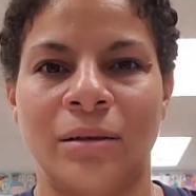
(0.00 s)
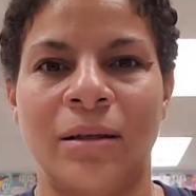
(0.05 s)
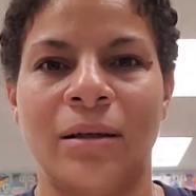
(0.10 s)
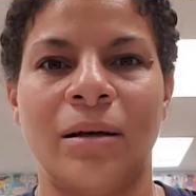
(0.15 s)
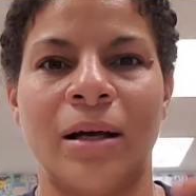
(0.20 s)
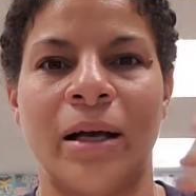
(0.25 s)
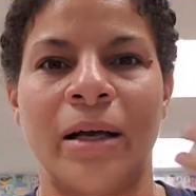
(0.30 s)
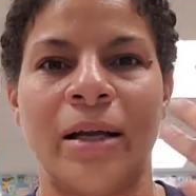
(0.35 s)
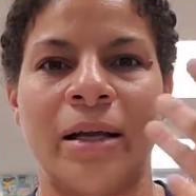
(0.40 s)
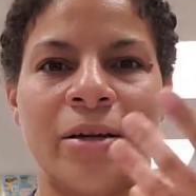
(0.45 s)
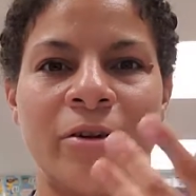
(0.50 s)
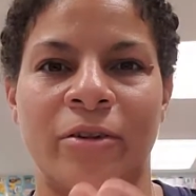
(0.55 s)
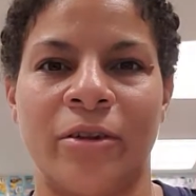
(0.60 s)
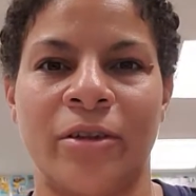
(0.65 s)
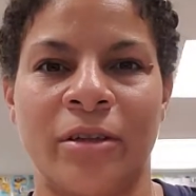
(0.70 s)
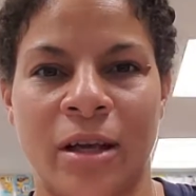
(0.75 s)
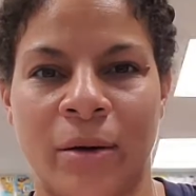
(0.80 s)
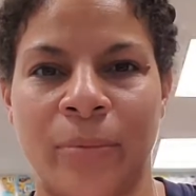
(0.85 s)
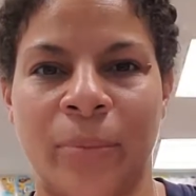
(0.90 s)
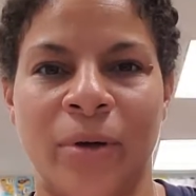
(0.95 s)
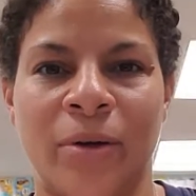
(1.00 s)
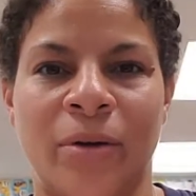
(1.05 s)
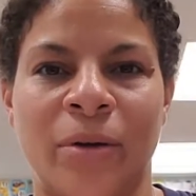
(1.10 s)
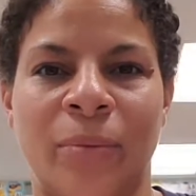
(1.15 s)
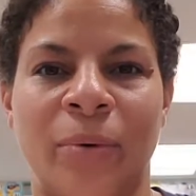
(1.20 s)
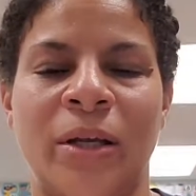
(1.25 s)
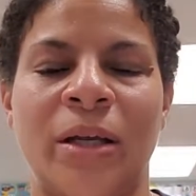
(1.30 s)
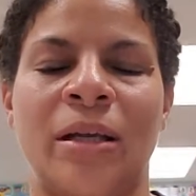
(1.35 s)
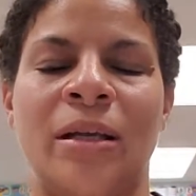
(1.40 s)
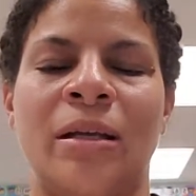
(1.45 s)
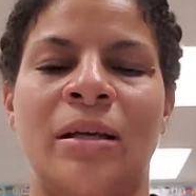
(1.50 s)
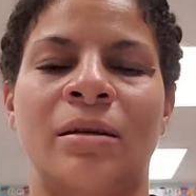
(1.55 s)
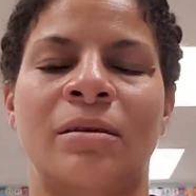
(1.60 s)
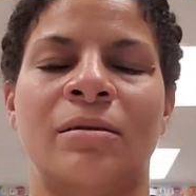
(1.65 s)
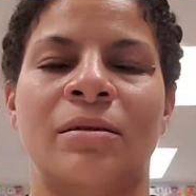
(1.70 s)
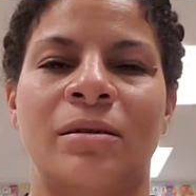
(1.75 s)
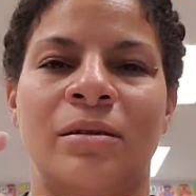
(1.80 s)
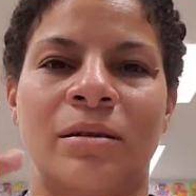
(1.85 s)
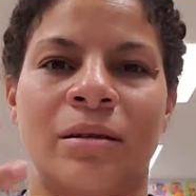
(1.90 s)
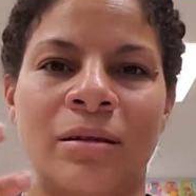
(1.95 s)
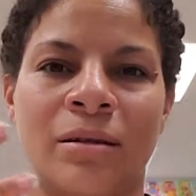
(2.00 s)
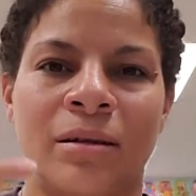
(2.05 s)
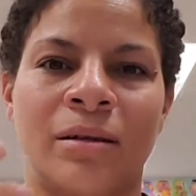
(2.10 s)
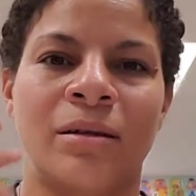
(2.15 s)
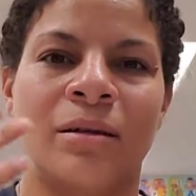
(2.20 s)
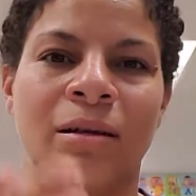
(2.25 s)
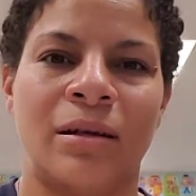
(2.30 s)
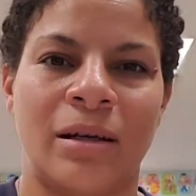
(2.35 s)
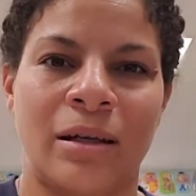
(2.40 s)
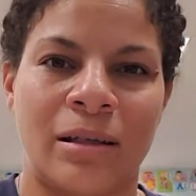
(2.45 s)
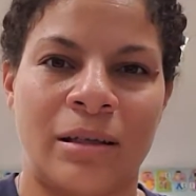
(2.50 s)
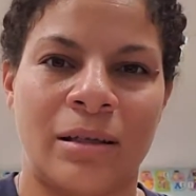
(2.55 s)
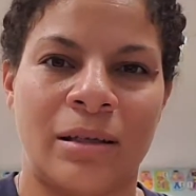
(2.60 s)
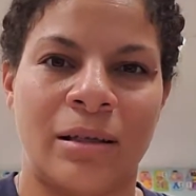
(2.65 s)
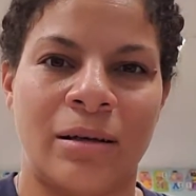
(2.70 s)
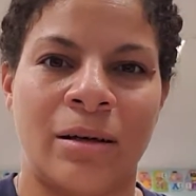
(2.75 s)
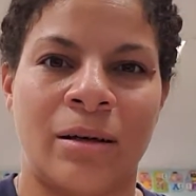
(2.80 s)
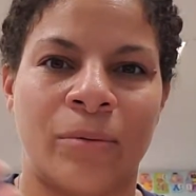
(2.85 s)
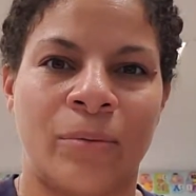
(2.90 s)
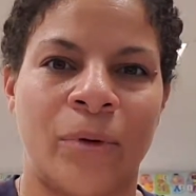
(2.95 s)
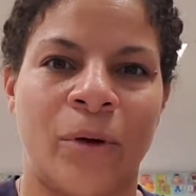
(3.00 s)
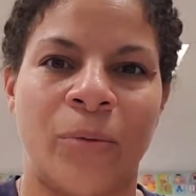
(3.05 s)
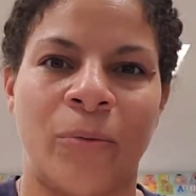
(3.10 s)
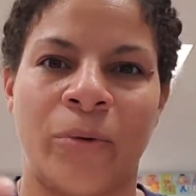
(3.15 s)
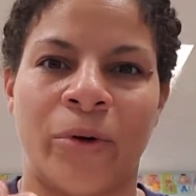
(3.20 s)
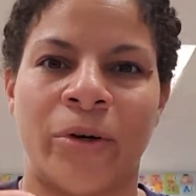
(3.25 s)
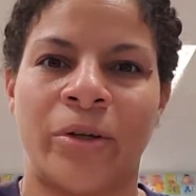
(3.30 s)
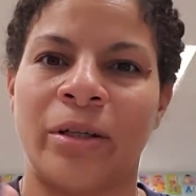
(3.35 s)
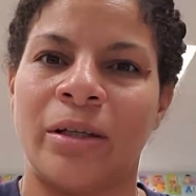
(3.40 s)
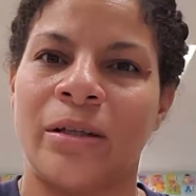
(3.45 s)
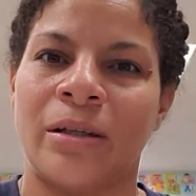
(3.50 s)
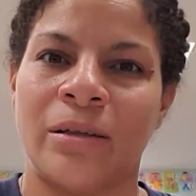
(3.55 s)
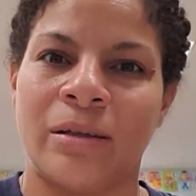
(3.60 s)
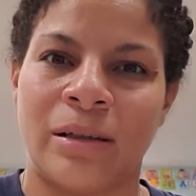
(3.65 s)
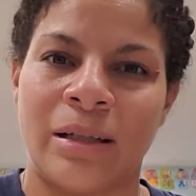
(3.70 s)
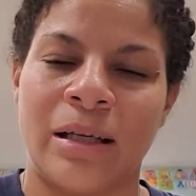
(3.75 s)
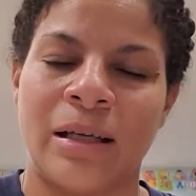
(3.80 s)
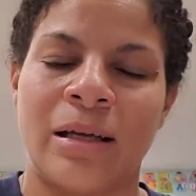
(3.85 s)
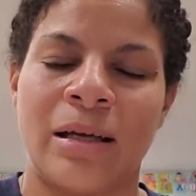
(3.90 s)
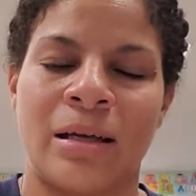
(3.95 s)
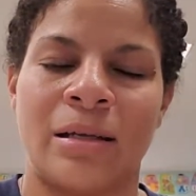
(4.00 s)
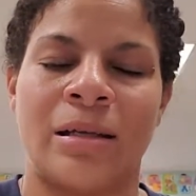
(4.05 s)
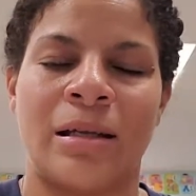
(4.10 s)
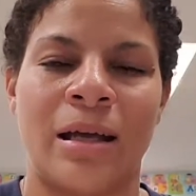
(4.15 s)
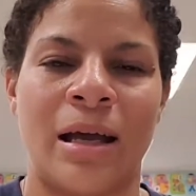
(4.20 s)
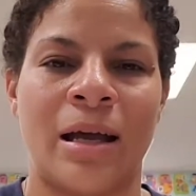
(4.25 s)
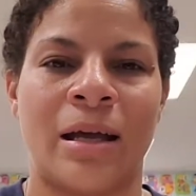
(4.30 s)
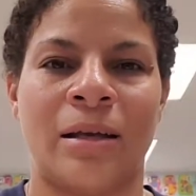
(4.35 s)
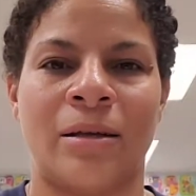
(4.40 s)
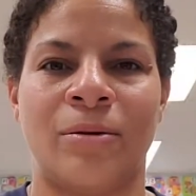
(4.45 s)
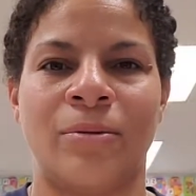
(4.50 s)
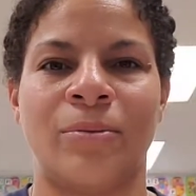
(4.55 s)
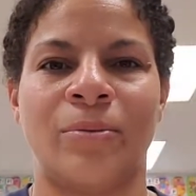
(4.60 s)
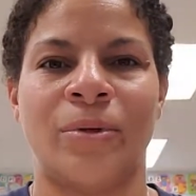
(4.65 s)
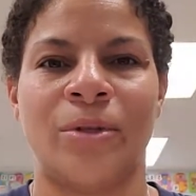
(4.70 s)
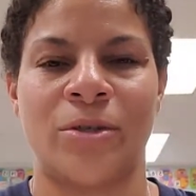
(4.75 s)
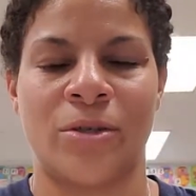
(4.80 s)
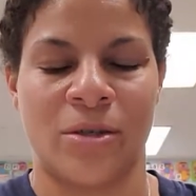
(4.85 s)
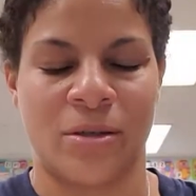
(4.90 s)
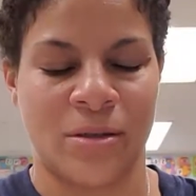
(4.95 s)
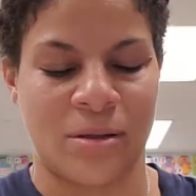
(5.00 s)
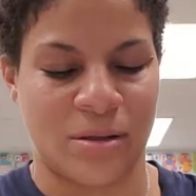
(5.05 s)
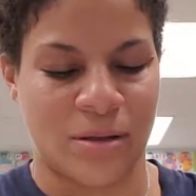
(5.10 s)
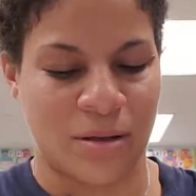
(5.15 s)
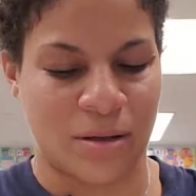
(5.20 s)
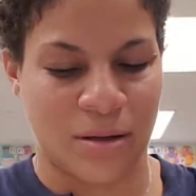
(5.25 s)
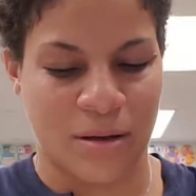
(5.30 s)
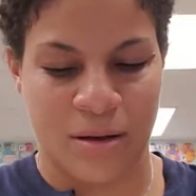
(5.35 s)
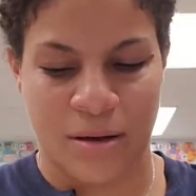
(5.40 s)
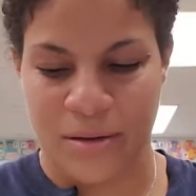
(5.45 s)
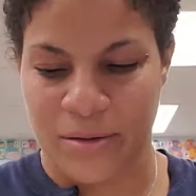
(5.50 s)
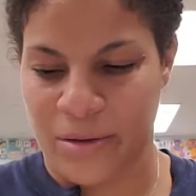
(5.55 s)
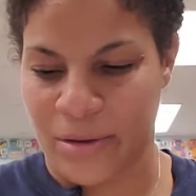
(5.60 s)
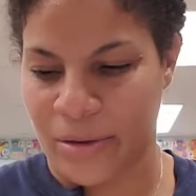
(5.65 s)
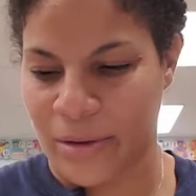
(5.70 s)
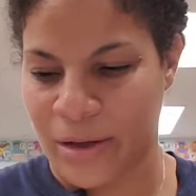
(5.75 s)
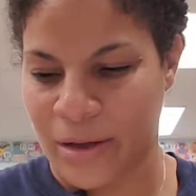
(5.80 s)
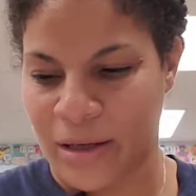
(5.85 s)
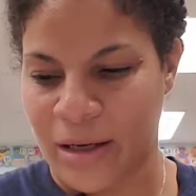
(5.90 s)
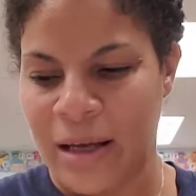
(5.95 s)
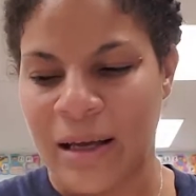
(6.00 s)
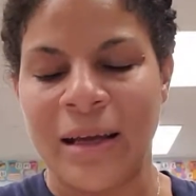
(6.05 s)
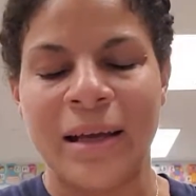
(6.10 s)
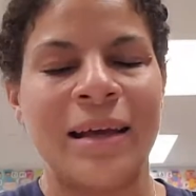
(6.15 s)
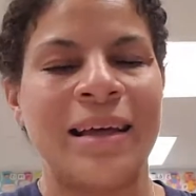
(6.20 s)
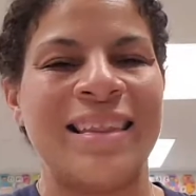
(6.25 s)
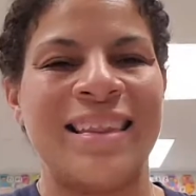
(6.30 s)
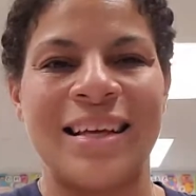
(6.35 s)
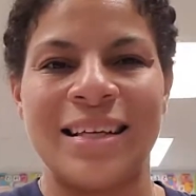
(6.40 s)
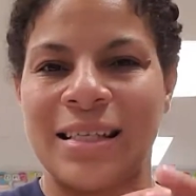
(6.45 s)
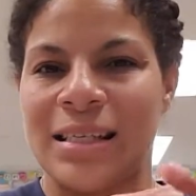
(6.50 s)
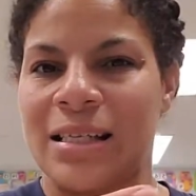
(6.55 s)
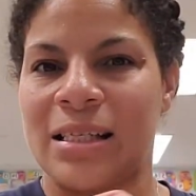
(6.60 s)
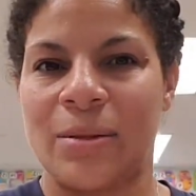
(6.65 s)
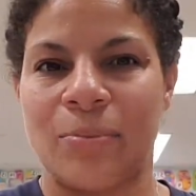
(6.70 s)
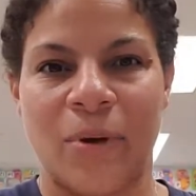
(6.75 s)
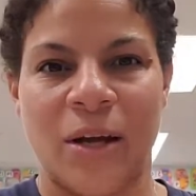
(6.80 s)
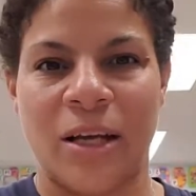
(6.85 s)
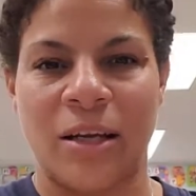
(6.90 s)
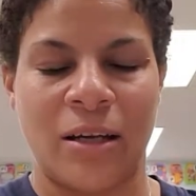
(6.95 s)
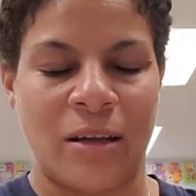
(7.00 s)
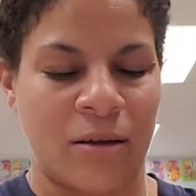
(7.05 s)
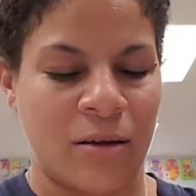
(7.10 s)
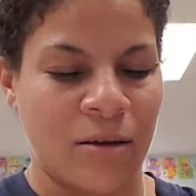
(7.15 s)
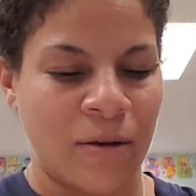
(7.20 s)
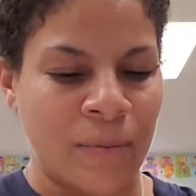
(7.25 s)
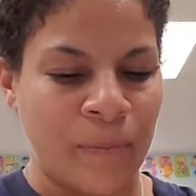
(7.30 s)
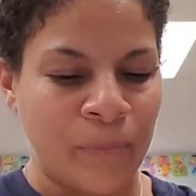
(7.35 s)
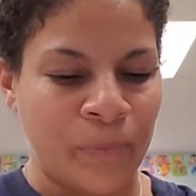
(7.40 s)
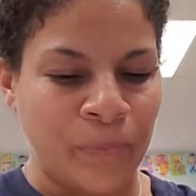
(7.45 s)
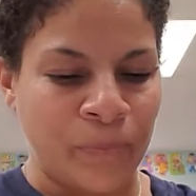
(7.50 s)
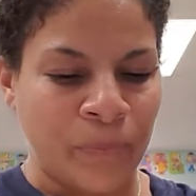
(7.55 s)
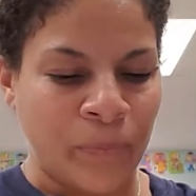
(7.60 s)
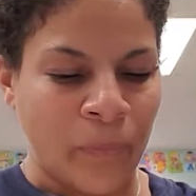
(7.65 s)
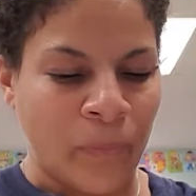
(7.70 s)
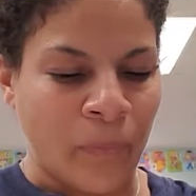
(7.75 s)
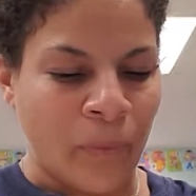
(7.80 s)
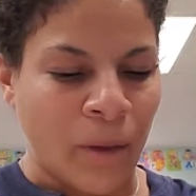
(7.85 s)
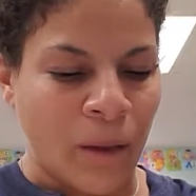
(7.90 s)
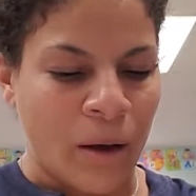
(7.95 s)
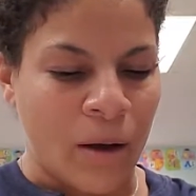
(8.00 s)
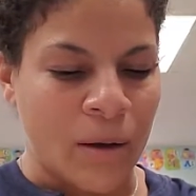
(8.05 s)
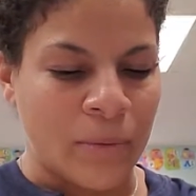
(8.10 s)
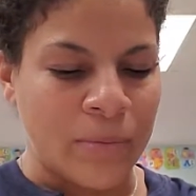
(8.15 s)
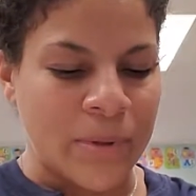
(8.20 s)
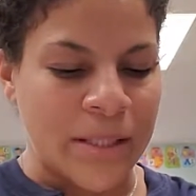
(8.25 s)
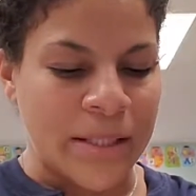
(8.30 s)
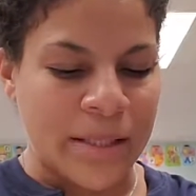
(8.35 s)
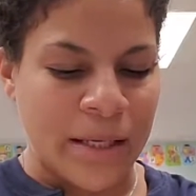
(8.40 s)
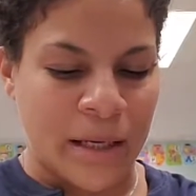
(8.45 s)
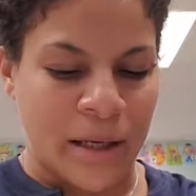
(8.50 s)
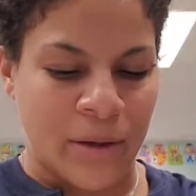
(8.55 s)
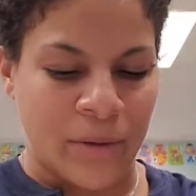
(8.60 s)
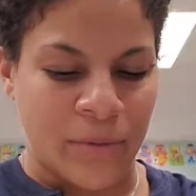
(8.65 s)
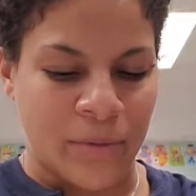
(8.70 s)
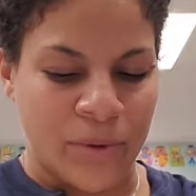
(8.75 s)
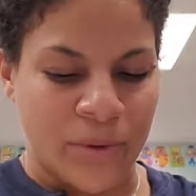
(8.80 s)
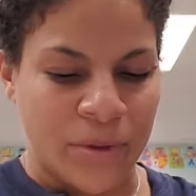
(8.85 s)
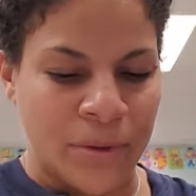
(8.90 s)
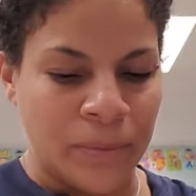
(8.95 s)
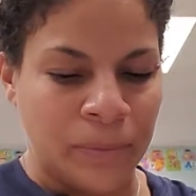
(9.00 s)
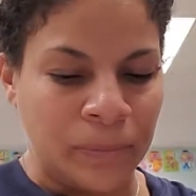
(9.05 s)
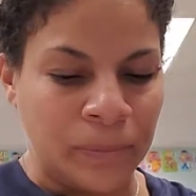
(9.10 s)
I hear the W in the beginning, and in word D in the end, which is also good. That's expanding sounds.